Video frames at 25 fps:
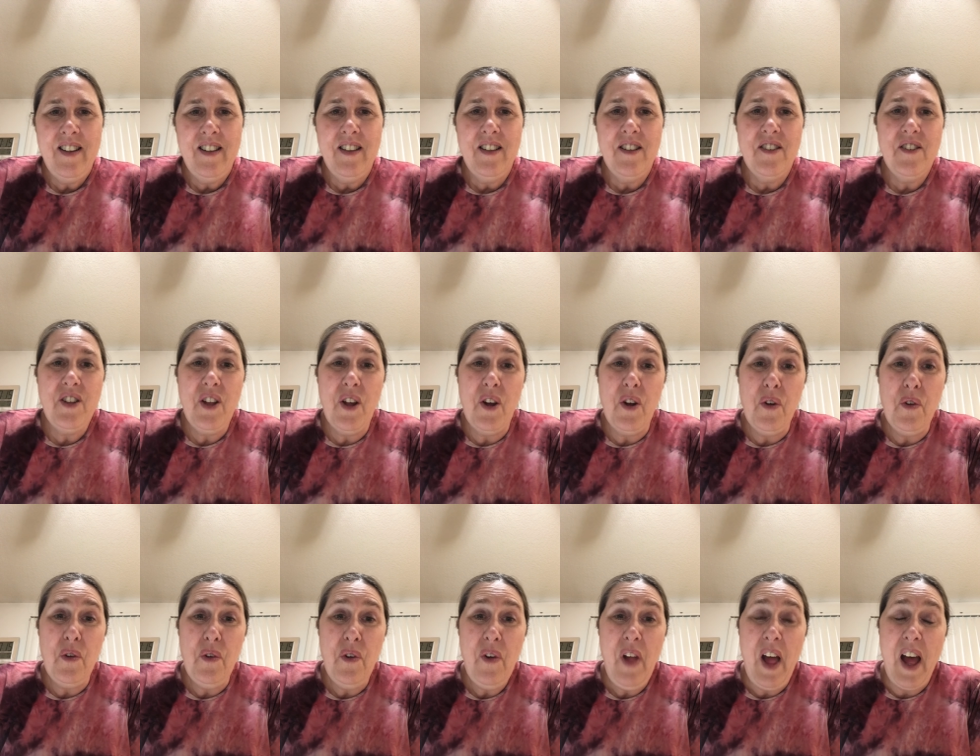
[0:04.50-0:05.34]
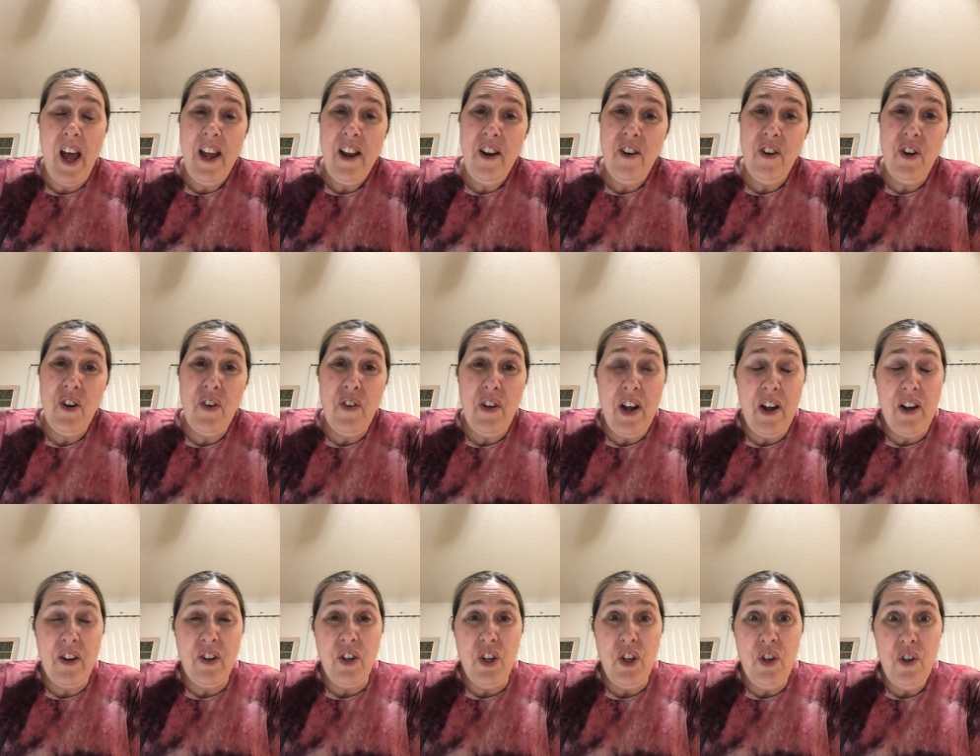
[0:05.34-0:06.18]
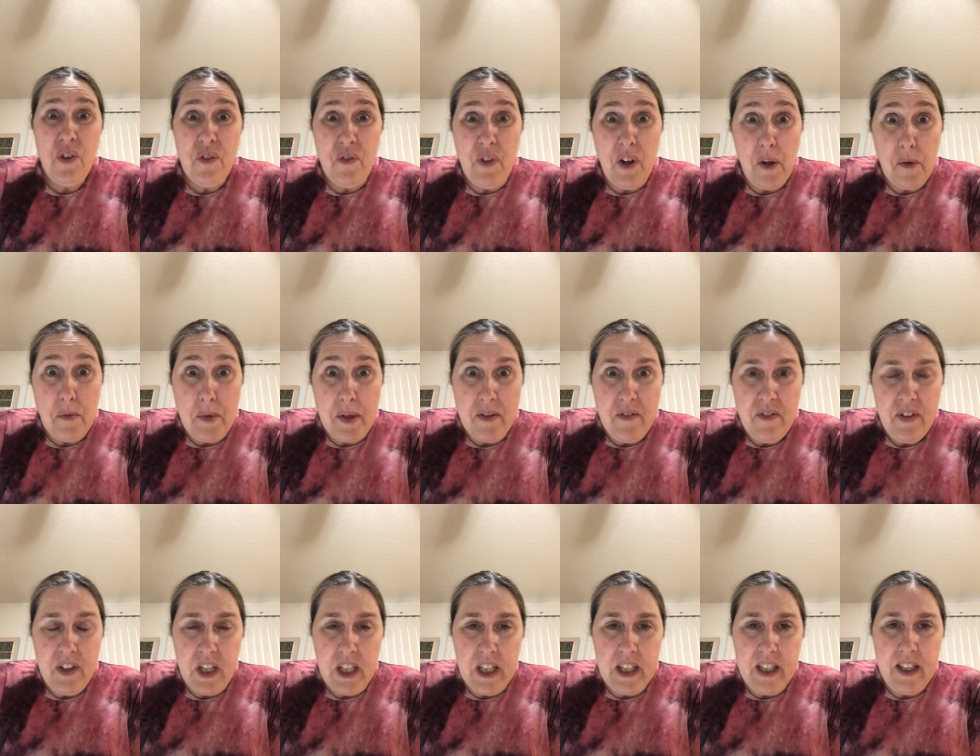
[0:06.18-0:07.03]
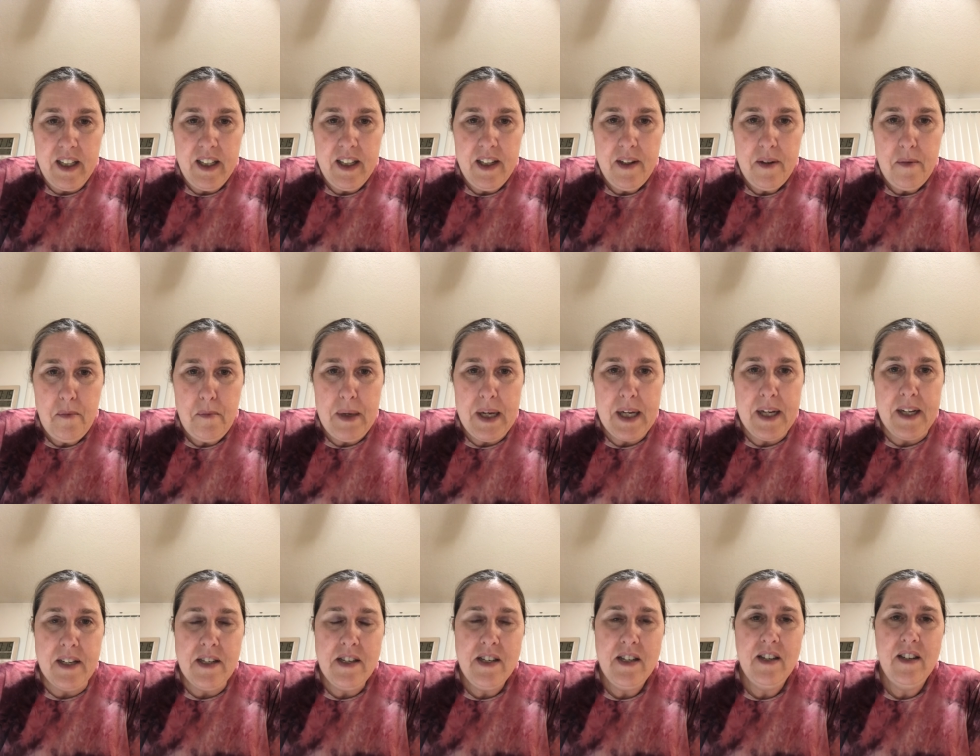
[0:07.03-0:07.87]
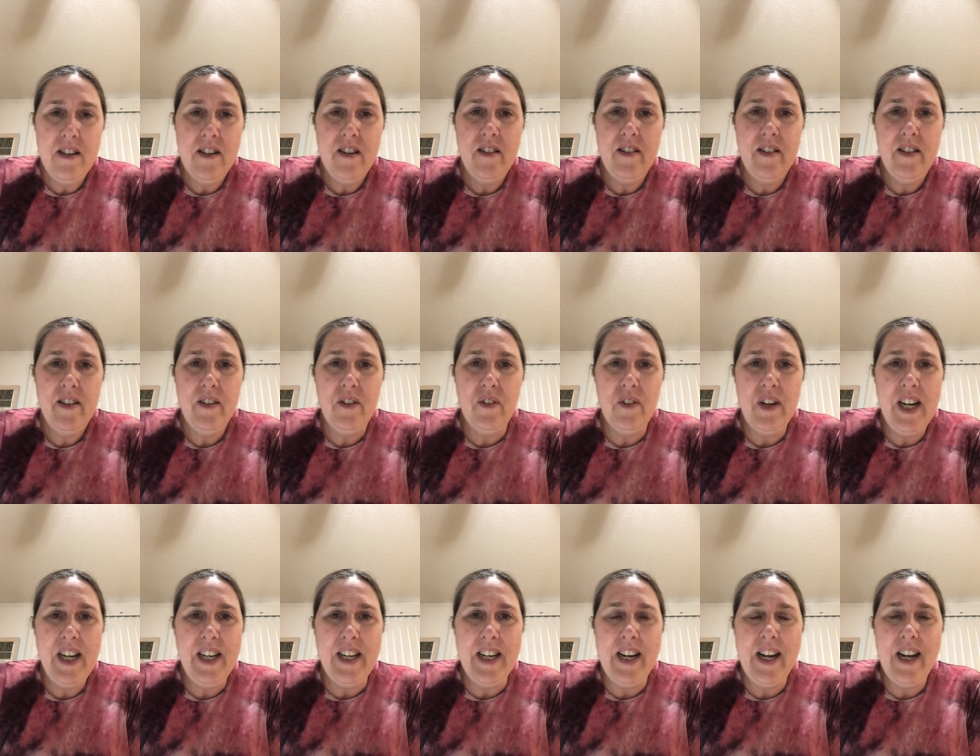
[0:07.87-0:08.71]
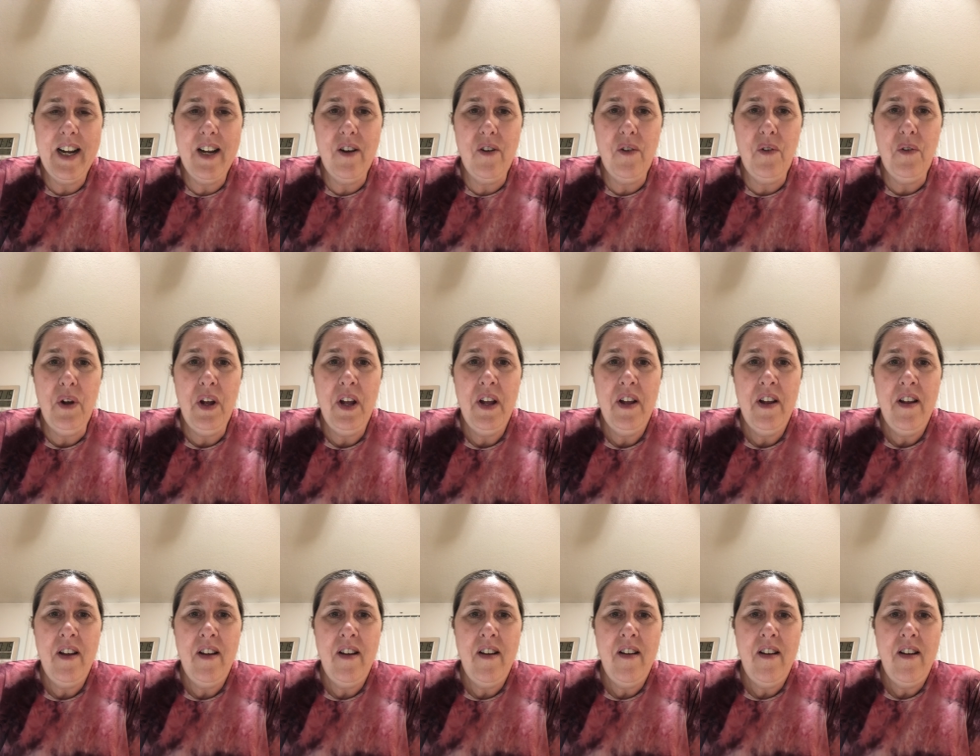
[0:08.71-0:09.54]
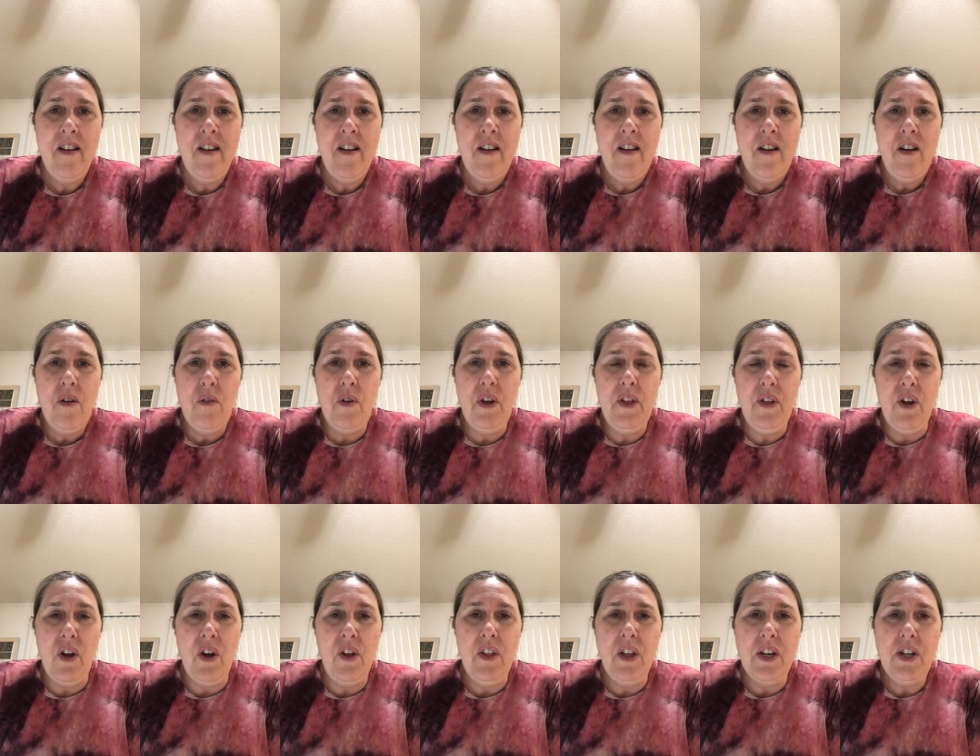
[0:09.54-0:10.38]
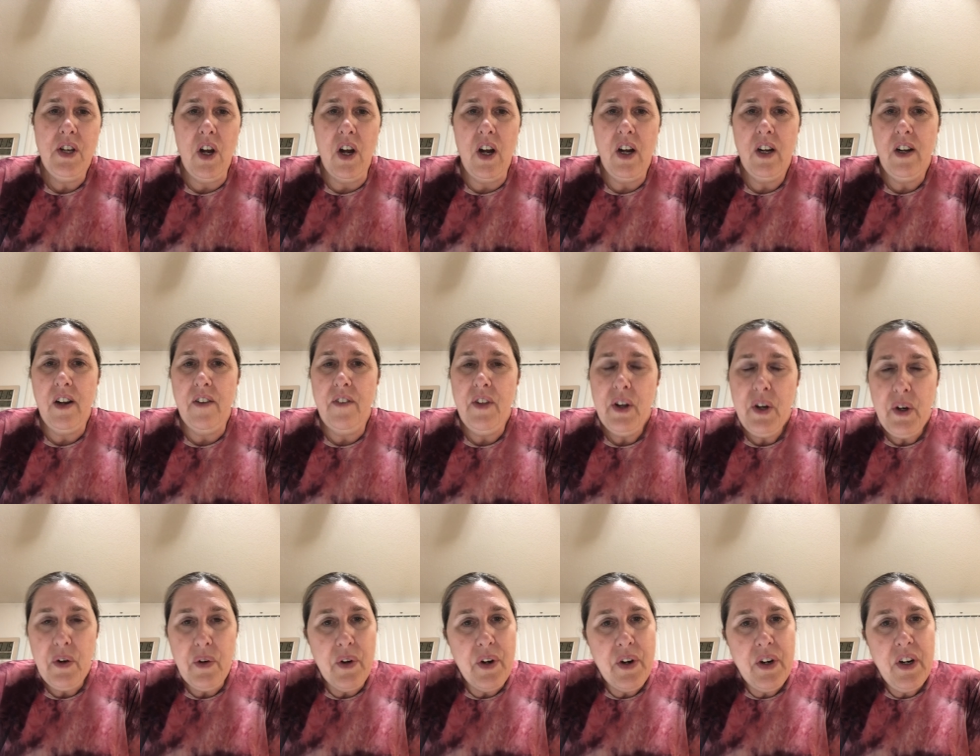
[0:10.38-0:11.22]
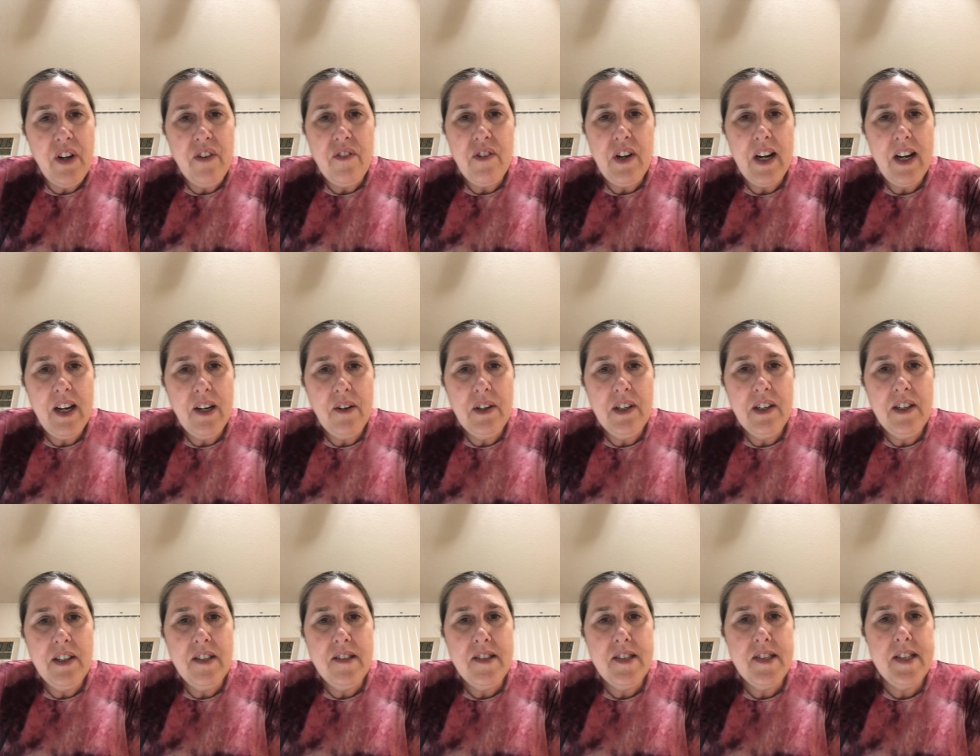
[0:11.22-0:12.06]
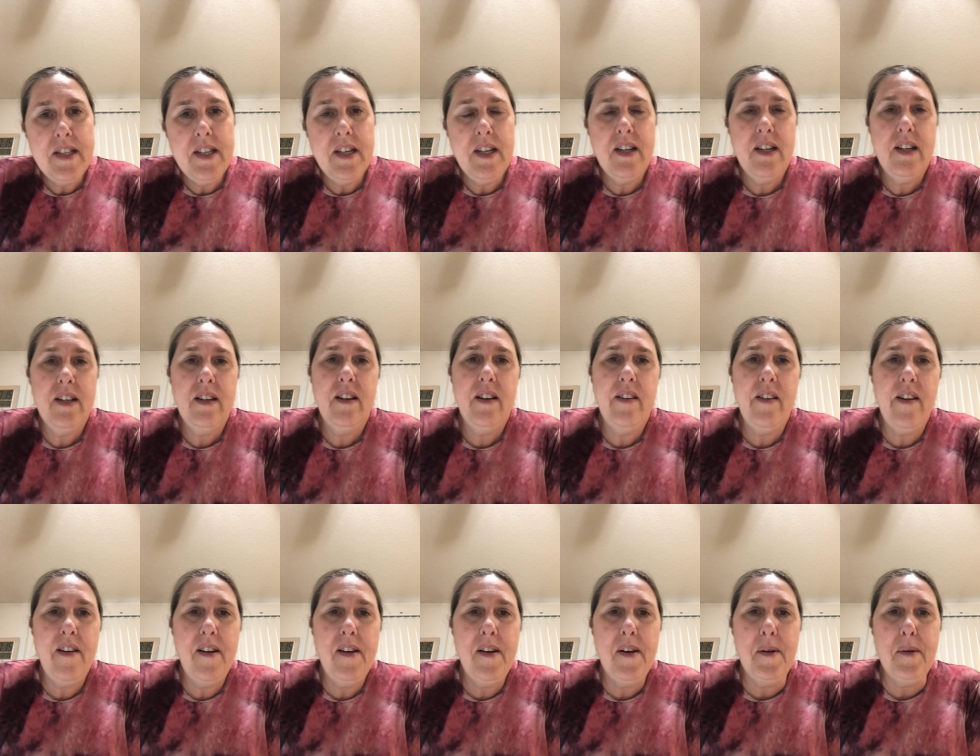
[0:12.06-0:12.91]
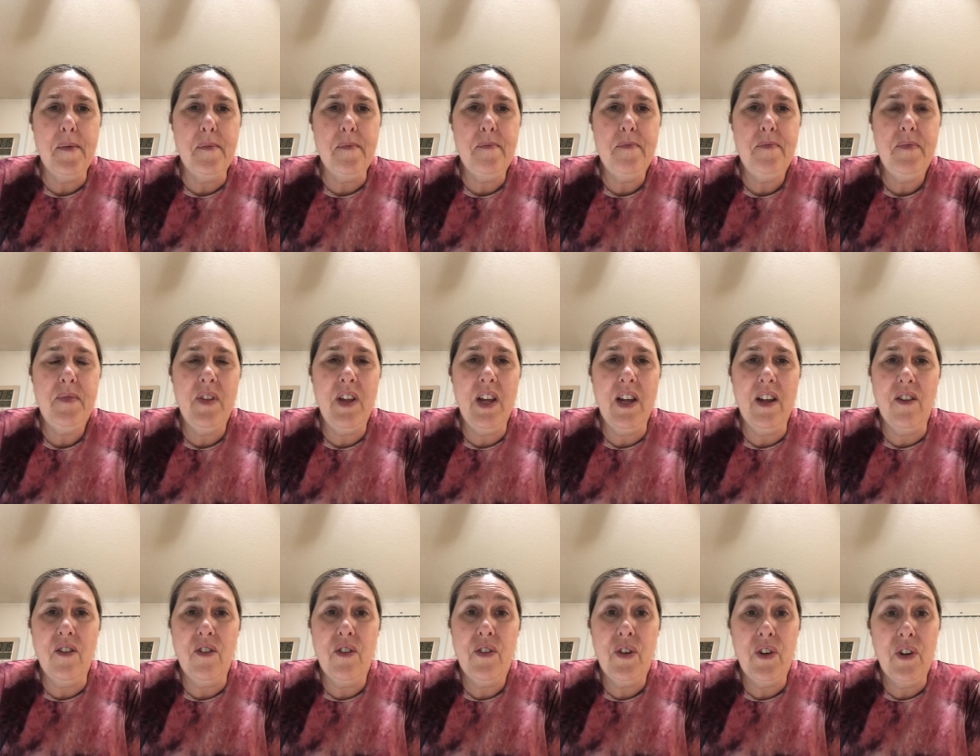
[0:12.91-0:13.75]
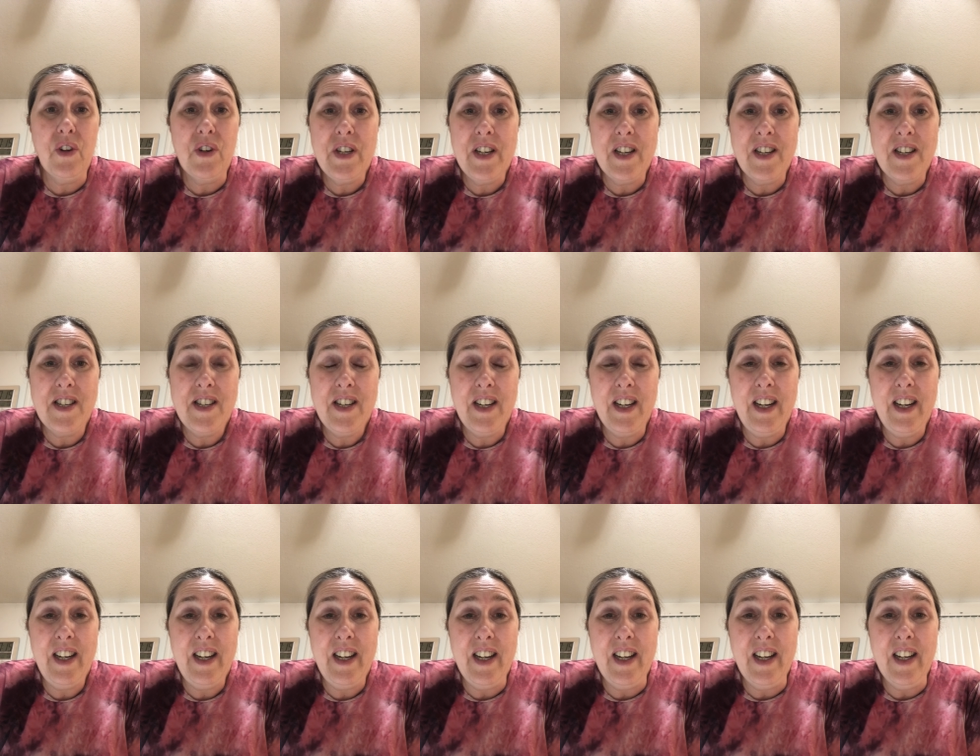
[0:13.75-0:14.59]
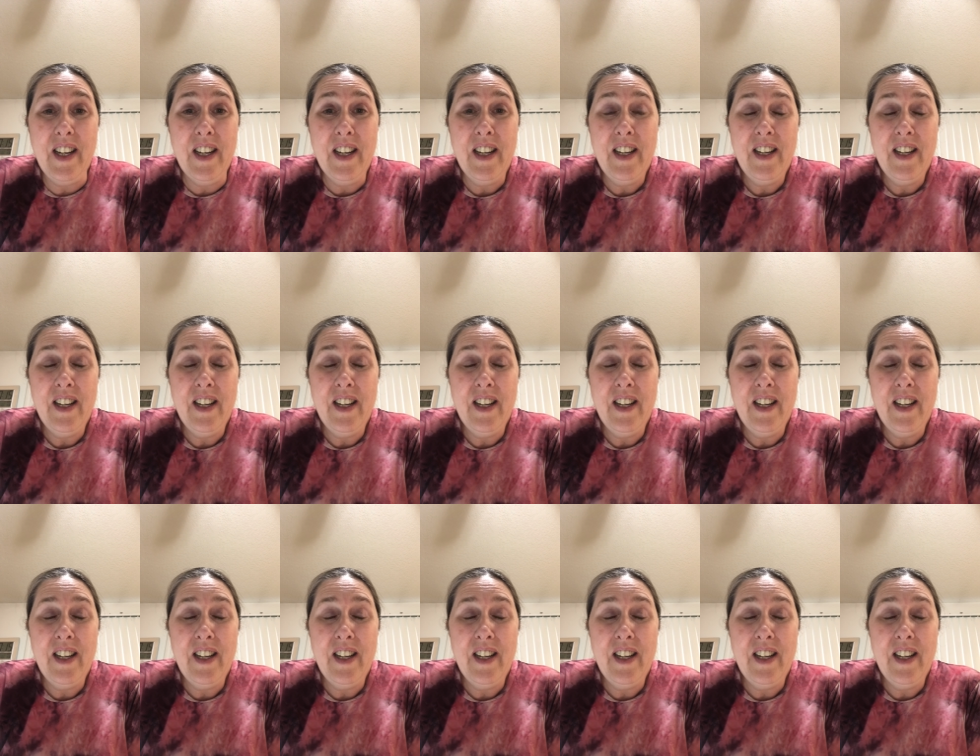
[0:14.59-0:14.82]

So, I don't know how you've all been feeling, but right now, with all the talk of the coronavirus, uh, the uncertainty,